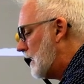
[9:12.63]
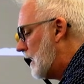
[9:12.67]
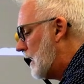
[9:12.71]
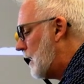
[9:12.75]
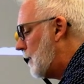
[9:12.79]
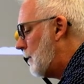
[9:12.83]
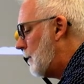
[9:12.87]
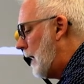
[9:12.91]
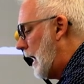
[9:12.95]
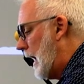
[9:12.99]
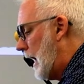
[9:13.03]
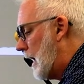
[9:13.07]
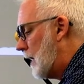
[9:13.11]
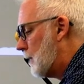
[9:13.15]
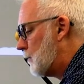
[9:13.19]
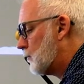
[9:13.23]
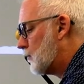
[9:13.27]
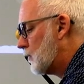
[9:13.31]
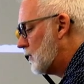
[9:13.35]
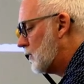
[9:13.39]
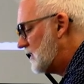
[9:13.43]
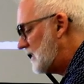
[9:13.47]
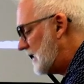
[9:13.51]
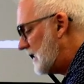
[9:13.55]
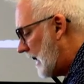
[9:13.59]
them and
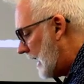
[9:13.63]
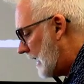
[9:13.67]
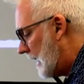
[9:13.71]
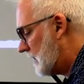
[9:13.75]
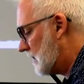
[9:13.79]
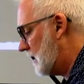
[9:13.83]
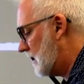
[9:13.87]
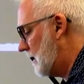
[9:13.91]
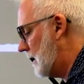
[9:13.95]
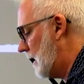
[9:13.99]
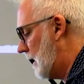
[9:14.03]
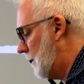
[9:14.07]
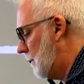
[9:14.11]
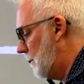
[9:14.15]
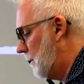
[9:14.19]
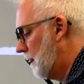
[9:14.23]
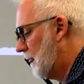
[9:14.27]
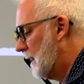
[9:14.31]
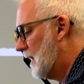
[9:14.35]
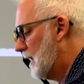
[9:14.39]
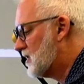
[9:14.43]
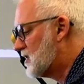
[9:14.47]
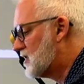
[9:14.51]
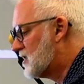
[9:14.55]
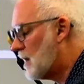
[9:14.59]
protect them,
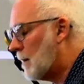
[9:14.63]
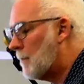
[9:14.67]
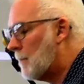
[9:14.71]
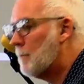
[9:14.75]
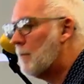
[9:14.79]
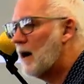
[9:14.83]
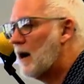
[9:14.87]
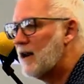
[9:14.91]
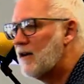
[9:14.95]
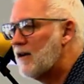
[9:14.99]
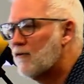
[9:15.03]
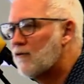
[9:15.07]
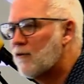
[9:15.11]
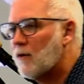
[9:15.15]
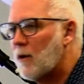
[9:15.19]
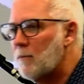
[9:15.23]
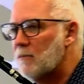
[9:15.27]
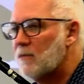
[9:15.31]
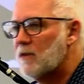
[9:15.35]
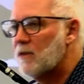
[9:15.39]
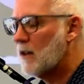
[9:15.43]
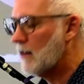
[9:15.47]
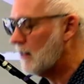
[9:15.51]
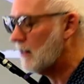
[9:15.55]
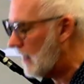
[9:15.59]
somebody from
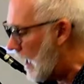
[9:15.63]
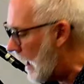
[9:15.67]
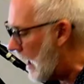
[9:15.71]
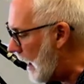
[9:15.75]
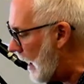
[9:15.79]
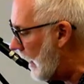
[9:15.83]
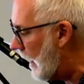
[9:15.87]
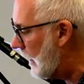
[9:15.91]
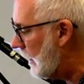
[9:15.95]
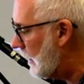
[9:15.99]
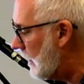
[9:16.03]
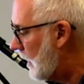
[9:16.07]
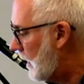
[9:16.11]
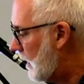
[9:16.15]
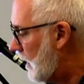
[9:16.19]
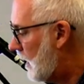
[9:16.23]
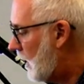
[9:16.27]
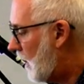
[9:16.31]
the line